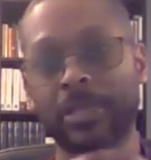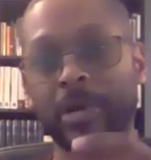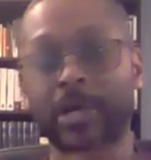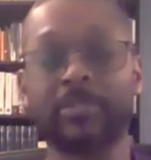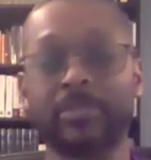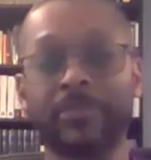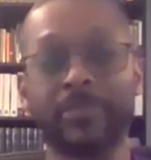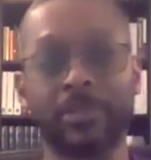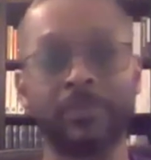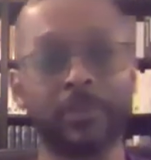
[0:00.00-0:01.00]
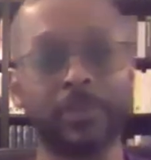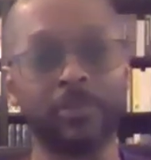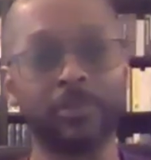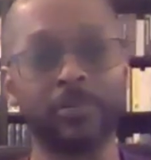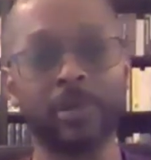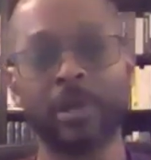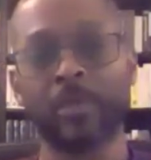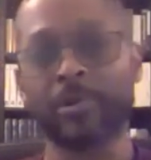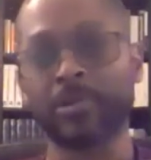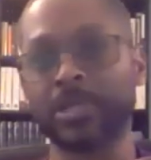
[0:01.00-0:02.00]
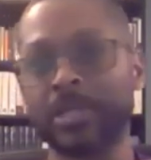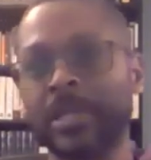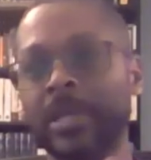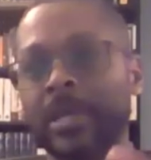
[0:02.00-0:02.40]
and possibly even good for you personally.